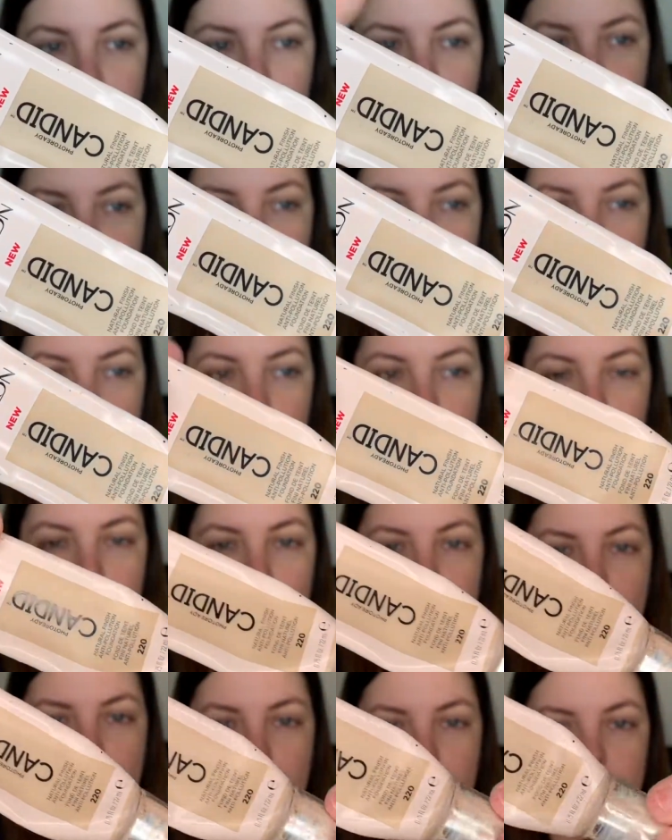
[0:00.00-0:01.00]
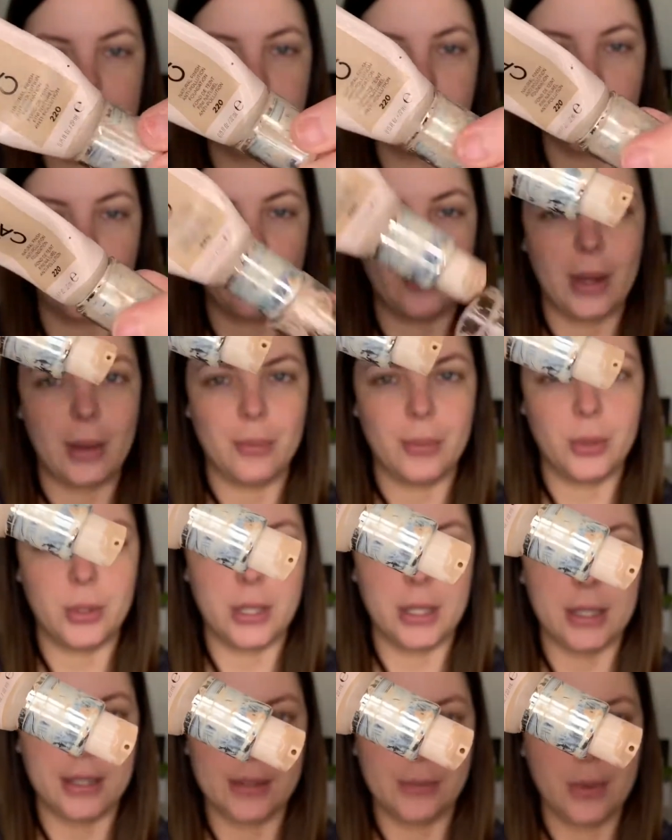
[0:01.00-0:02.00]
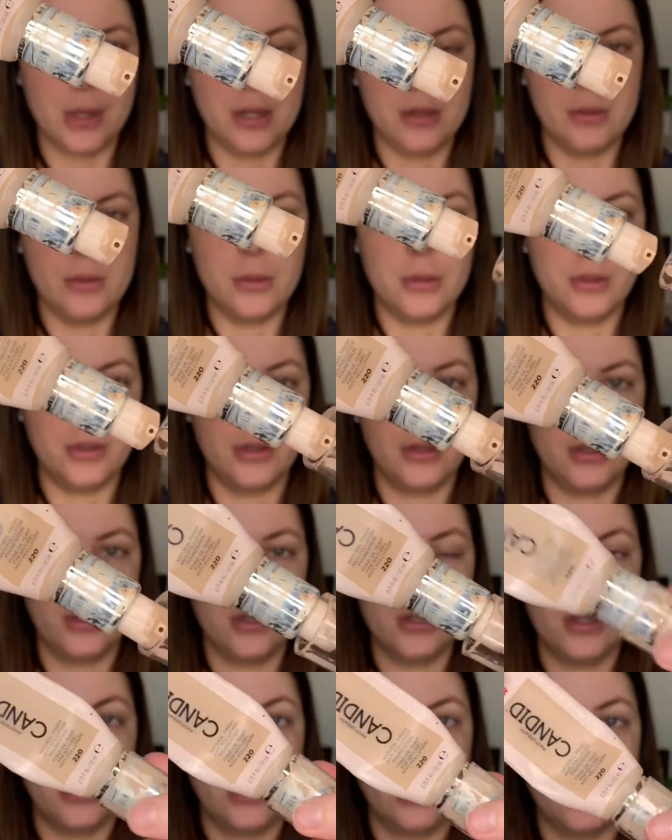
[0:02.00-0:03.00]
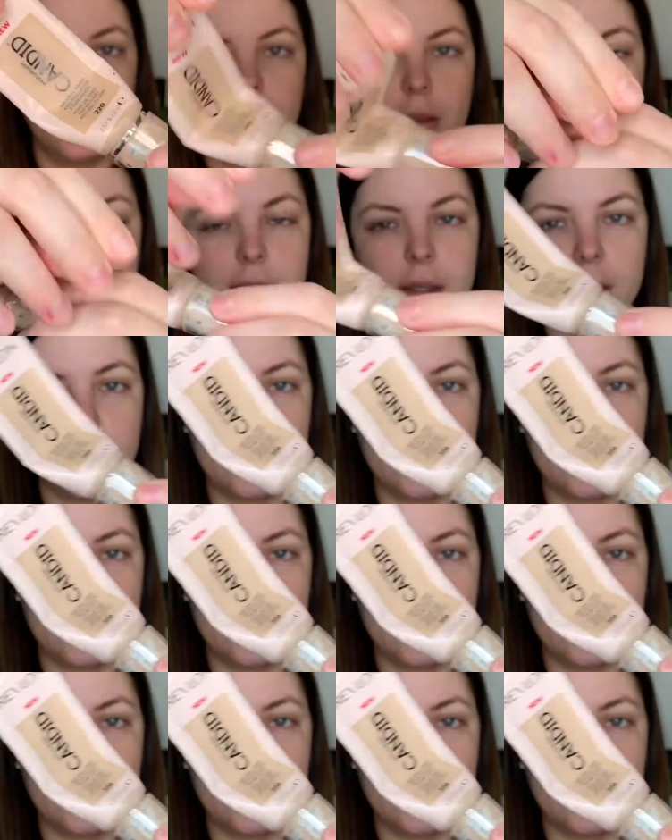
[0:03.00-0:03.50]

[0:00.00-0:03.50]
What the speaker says: convenient, and it's got a pump on it as well. This is